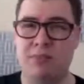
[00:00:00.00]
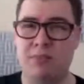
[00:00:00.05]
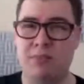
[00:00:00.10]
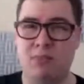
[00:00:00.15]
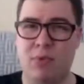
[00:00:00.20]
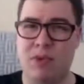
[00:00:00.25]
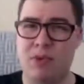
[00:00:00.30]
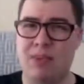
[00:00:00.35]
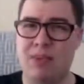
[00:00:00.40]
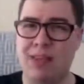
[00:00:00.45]

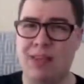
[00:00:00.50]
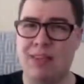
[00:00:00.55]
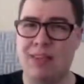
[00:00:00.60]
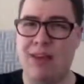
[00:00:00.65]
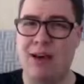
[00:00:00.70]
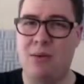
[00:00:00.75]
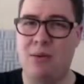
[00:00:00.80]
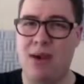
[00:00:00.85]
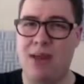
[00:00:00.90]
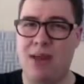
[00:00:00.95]
when you look at it
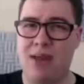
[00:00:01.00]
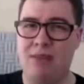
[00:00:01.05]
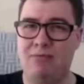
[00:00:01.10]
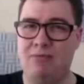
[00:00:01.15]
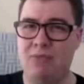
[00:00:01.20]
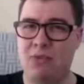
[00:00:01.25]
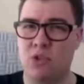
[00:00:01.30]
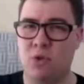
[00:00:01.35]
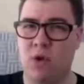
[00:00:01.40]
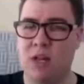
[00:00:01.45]
that way,
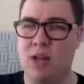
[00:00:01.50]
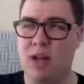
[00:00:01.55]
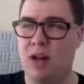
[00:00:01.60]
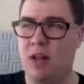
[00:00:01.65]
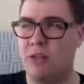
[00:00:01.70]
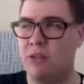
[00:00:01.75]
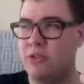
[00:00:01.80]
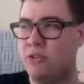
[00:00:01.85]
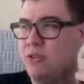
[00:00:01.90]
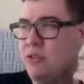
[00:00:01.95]

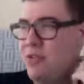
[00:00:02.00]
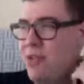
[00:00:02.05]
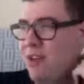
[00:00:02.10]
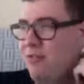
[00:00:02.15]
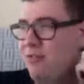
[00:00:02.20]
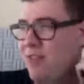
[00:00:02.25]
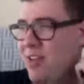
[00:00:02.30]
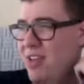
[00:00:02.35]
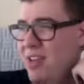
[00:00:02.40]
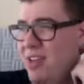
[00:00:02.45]
$20
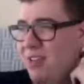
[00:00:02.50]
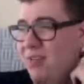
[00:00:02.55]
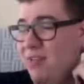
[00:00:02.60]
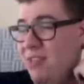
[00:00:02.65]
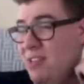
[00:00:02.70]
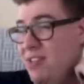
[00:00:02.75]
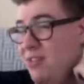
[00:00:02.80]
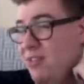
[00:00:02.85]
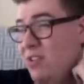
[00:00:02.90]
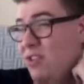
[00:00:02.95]
even if
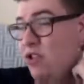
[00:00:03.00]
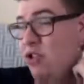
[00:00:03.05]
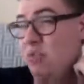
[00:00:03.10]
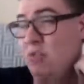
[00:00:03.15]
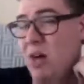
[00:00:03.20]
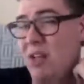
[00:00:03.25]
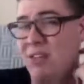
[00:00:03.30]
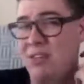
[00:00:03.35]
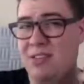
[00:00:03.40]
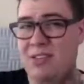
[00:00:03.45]
it's every 2
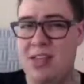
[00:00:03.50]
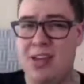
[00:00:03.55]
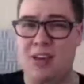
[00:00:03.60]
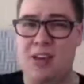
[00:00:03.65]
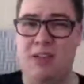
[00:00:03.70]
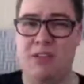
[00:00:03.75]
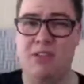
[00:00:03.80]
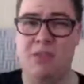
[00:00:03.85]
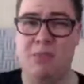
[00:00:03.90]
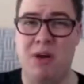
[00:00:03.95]
months,
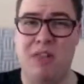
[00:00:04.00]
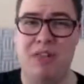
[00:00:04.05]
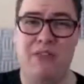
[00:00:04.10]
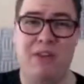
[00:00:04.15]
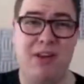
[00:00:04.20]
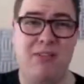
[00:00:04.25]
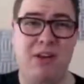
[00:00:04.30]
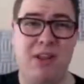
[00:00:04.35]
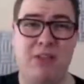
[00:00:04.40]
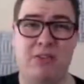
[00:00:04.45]
$10 a month,
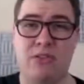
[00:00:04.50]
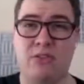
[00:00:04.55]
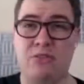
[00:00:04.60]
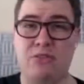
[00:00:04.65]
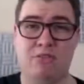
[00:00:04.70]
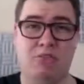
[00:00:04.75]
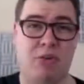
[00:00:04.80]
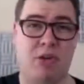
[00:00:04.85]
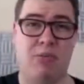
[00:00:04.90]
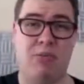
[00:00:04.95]
$5
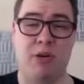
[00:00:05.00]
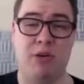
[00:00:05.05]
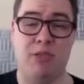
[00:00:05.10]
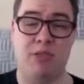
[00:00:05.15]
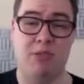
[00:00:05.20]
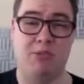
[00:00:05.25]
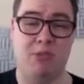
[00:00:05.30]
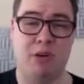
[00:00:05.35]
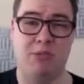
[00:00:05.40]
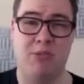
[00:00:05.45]
per
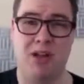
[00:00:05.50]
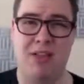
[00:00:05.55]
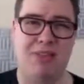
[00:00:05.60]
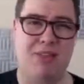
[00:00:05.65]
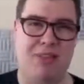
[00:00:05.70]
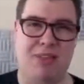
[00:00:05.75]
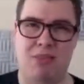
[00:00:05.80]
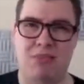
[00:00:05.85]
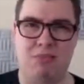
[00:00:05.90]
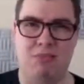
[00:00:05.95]
person per month,
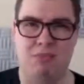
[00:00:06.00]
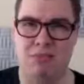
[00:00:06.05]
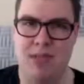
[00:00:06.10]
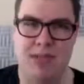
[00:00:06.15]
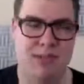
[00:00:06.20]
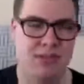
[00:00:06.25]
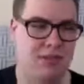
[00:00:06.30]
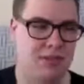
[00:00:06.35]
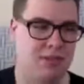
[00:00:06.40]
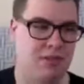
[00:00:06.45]

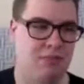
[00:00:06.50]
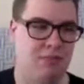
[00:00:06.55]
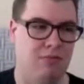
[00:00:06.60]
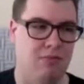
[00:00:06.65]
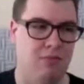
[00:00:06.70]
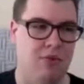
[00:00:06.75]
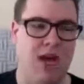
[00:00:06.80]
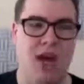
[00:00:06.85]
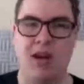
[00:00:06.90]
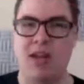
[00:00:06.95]
that's
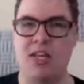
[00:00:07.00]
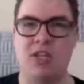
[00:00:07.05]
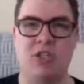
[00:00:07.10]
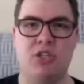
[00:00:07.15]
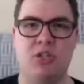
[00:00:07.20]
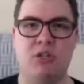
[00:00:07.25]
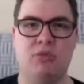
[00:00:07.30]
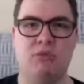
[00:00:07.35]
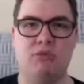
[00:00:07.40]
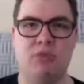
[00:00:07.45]
not an
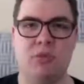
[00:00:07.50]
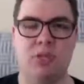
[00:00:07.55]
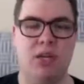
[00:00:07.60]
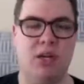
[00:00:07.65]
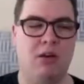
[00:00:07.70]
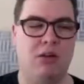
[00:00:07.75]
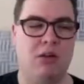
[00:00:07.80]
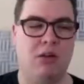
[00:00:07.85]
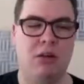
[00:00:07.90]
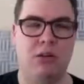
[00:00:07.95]
issue,
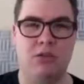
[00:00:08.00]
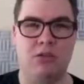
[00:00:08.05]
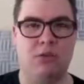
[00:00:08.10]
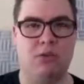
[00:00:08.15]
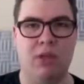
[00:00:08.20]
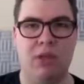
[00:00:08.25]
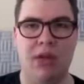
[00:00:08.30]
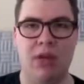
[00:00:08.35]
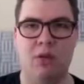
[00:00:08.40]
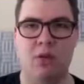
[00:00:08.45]
and you're using
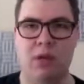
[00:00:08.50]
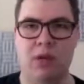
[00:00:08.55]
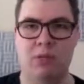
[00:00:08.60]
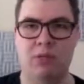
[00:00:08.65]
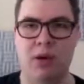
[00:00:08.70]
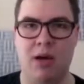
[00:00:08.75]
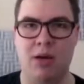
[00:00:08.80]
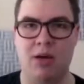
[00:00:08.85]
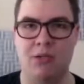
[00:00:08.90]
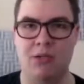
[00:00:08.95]
really high quality
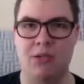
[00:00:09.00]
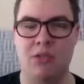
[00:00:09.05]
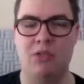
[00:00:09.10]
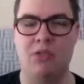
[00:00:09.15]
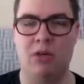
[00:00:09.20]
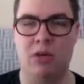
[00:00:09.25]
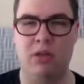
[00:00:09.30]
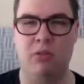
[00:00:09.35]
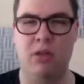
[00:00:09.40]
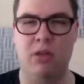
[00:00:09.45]
products. It's
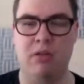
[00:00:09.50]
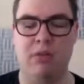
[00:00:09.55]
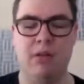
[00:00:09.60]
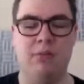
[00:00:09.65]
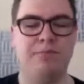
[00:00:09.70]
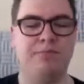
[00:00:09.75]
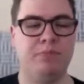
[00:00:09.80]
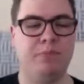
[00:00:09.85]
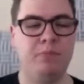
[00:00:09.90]
totally worth it.